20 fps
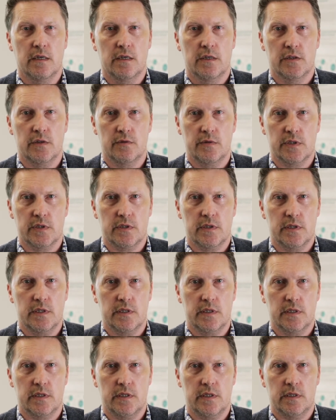So it,
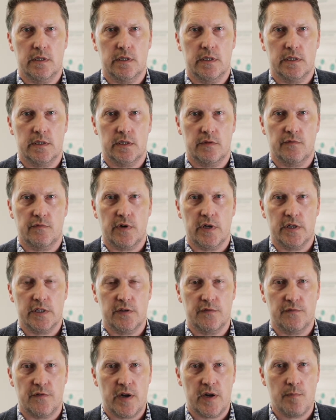it, it, it's, a, it's
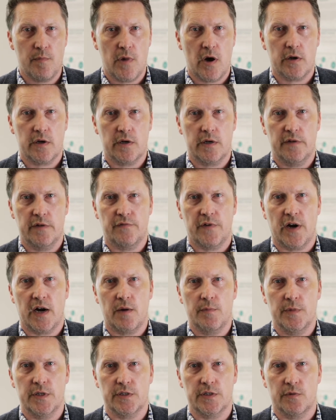a very modern
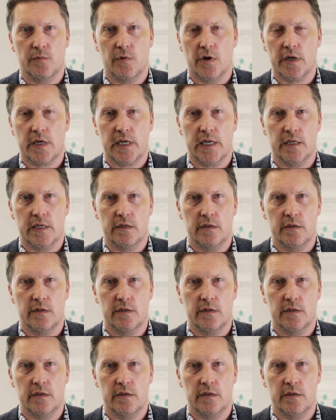environment to work in.